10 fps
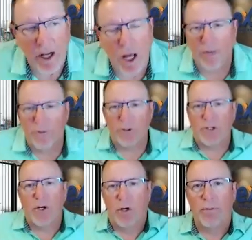In other
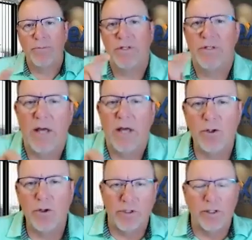terms, I
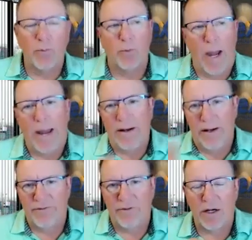usually will write, and
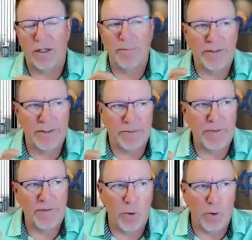I've talked about this
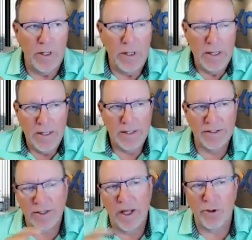before,
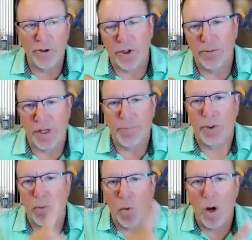is in other terms, I
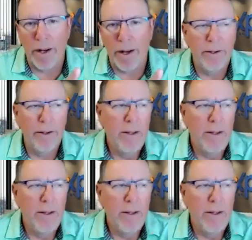put one